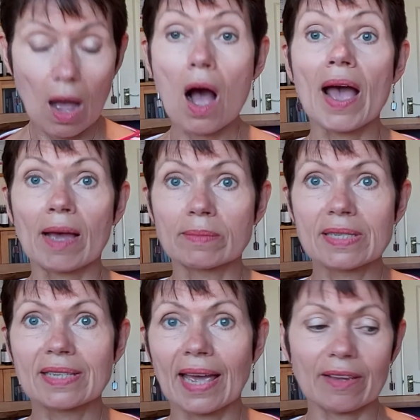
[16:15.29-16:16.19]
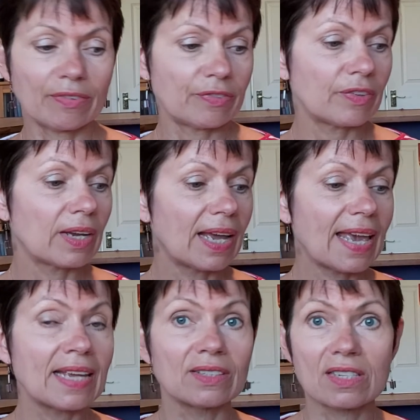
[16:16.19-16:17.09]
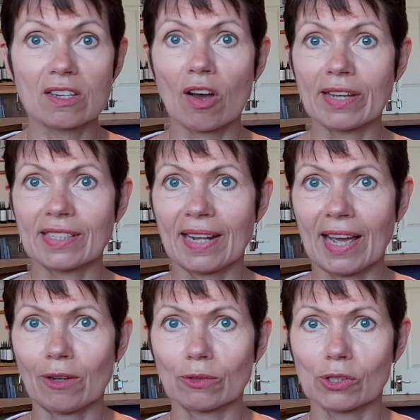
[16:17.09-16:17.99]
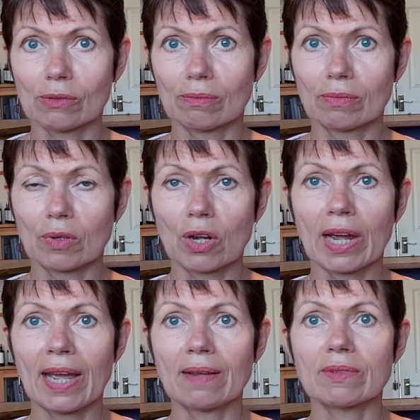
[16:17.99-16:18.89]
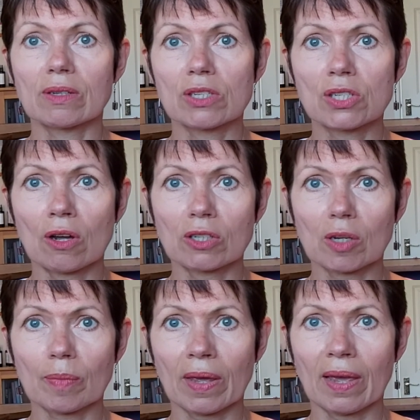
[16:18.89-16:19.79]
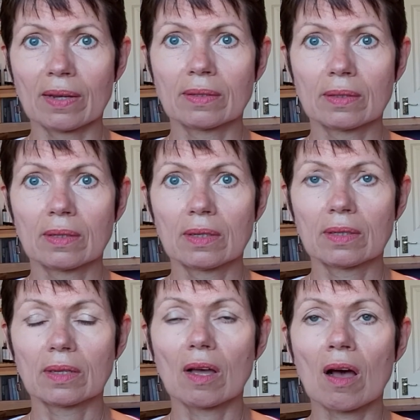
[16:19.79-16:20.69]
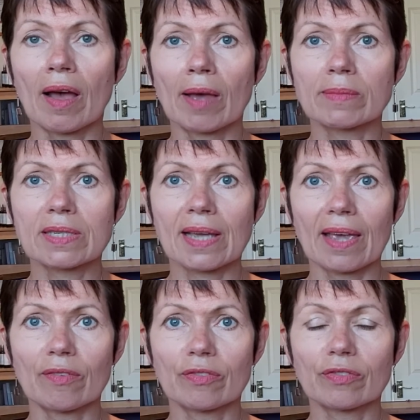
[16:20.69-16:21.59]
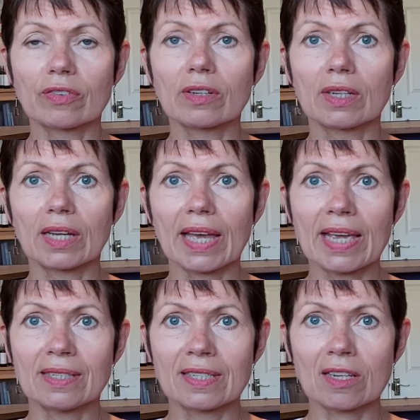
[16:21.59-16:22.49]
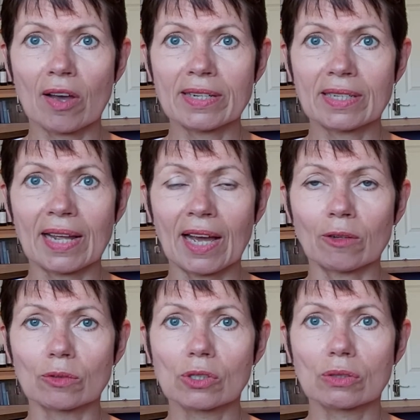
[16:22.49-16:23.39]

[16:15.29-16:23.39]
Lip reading: I am safe inside and out. Okay, so start up here. I am safe inside and out.